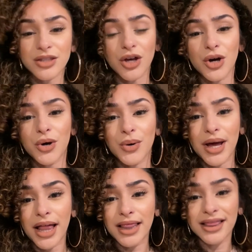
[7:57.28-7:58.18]
So
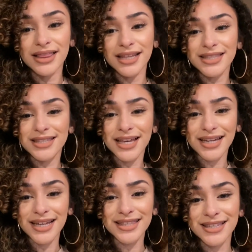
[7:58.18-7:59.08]
let's
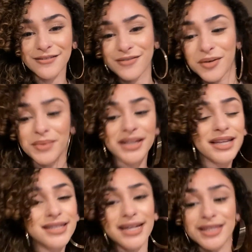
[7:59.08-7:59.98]
get to filming.
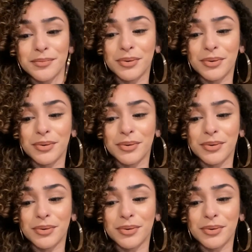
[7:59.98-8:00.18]
Let's get to